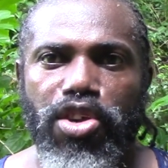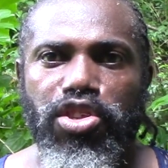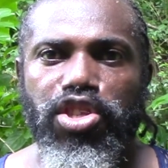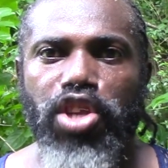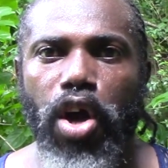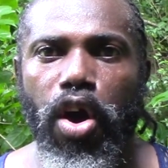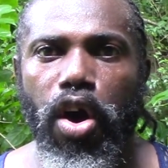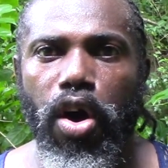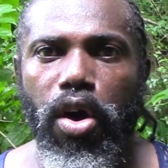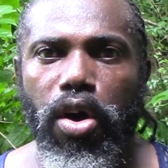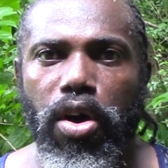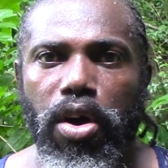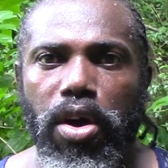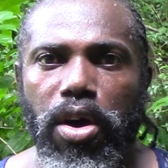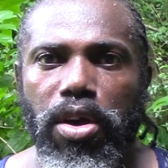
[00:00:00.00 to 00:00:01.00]
So
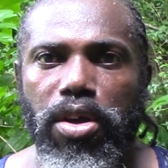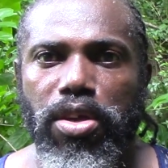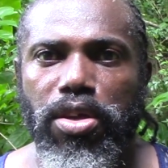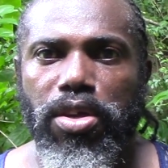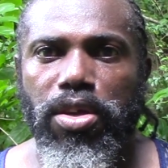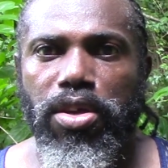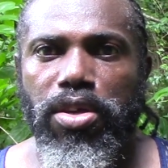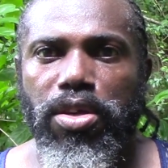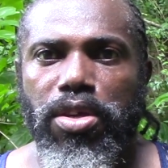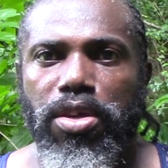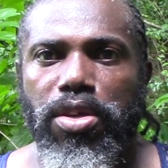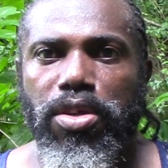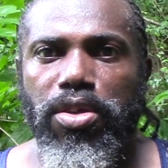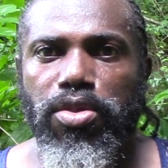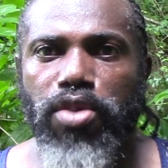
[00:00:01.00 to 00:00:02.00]

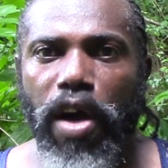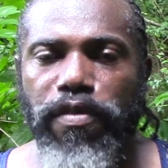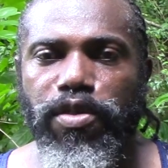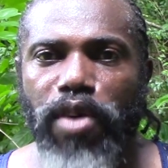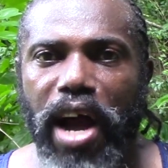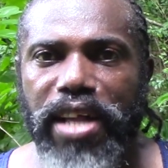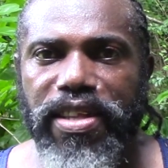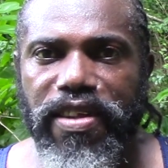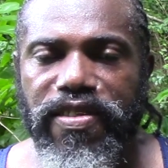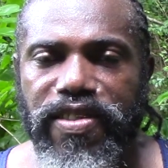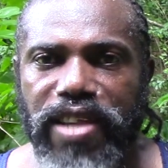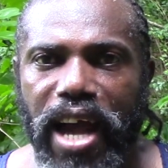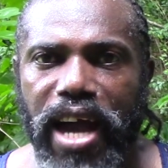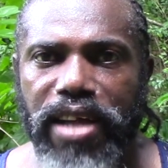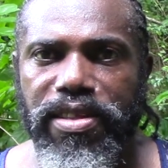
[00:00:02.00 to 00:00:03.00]
you have to
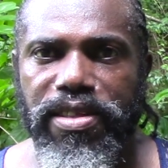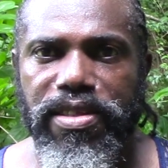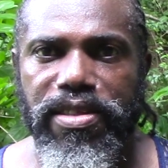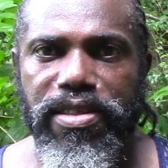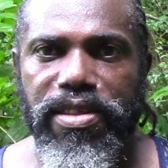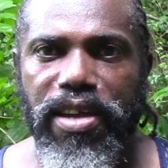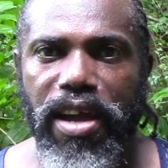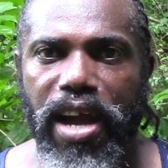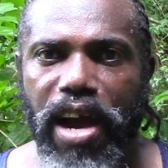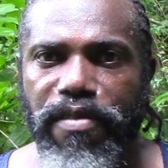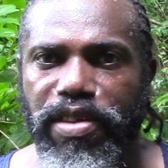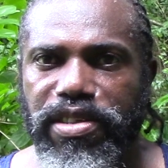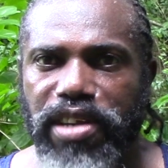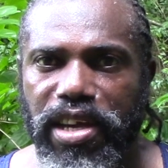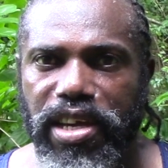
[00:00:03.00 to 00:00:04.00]
understand
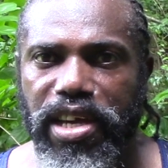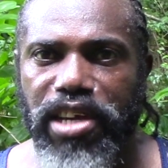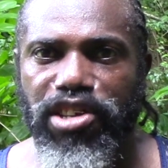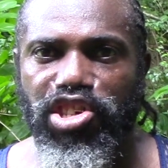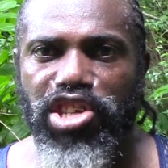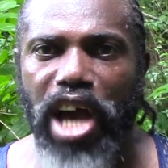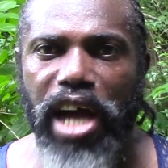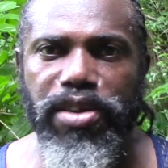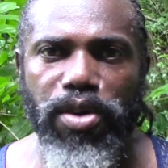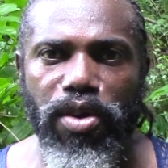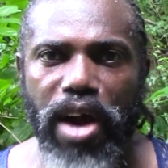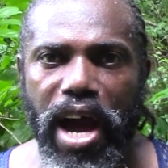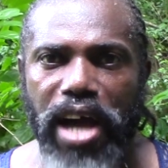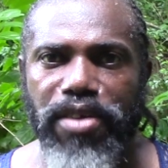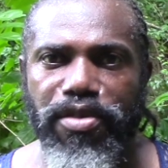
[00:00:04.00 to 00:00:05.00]
everything is shadow
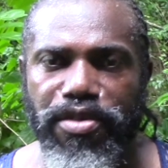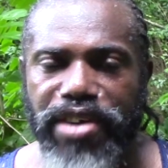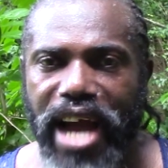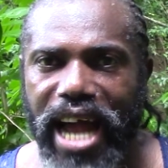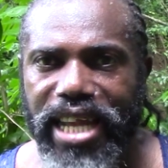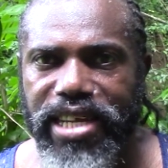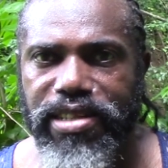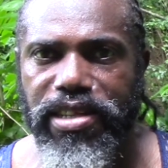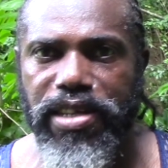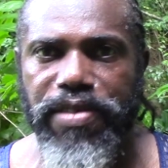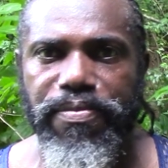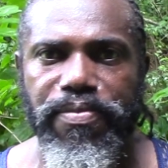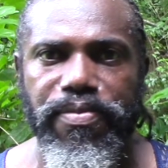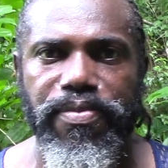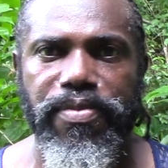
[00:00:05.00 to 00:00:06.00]
and reality.
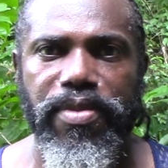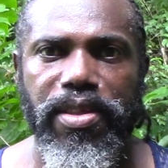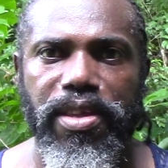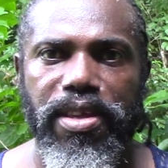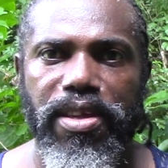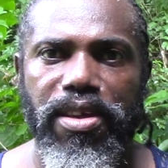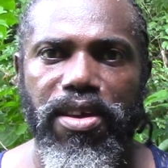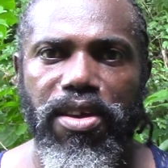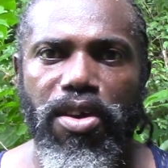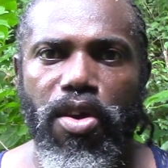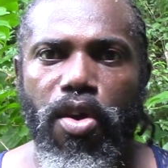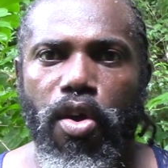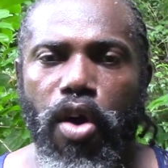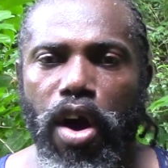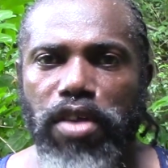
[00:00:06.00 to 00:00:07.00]

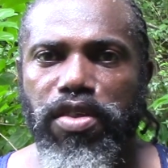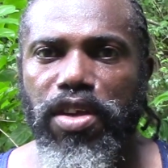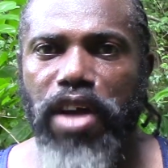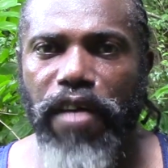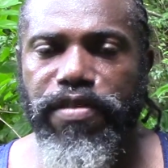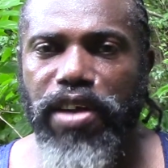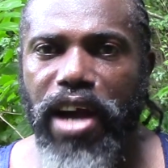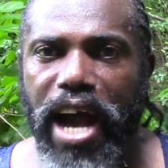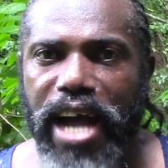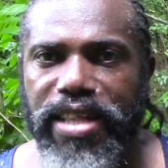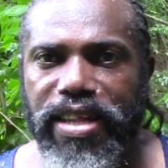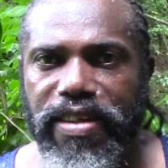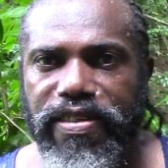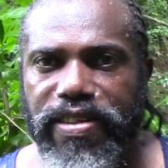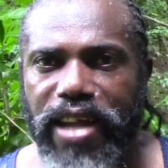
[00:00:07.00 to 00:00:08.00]
Also you have to
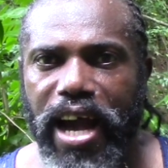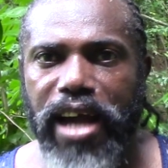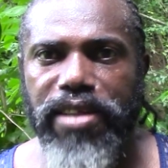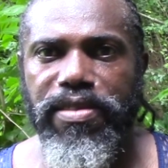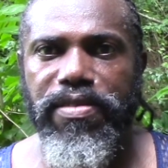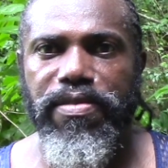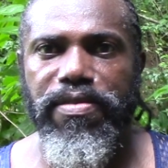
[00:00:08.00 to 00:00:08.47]
understand